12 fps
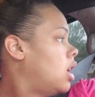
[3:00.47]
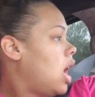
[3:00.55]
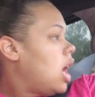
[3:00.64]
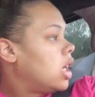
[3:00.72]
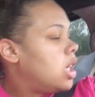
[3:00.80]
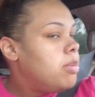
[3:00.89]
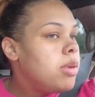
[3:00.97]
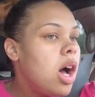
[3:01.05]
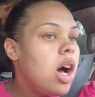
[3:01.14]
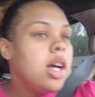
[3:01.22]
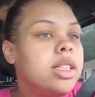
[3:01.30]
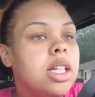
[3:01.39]
I'll keep
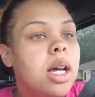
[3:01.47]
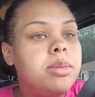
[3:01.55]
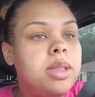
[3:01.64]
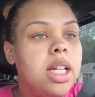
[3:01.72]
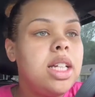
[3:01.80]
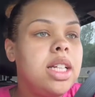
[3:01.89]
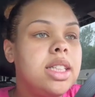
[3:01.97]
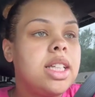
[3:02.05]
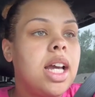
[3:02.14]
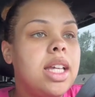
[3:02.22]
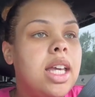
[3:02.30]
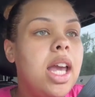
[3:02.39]
y'all updated as
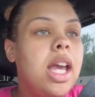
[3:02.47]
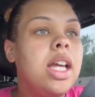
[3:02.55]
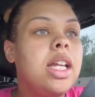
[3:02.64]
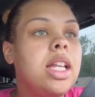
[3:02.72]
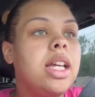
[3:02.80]
I can.